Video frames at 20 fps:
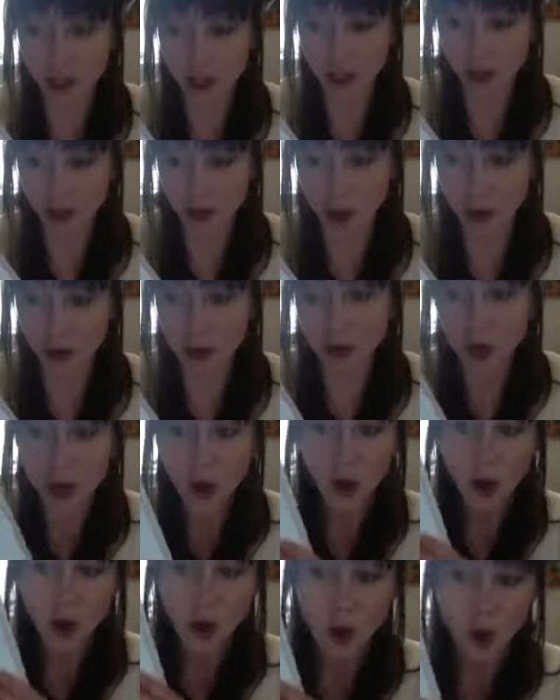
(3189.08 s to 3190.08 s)
your phone,
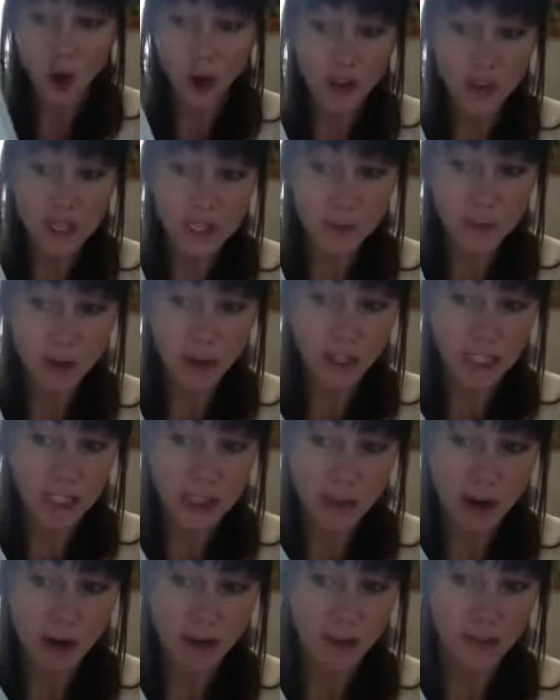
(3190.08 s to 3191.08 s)
or this book is
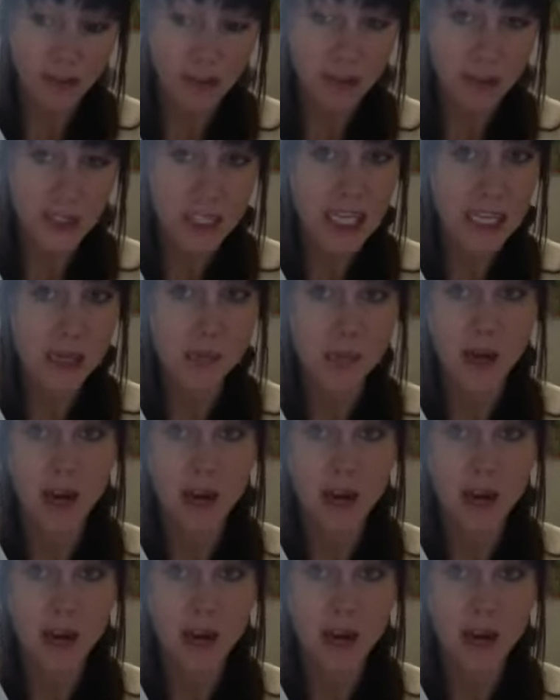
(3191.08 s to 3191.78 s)
about $15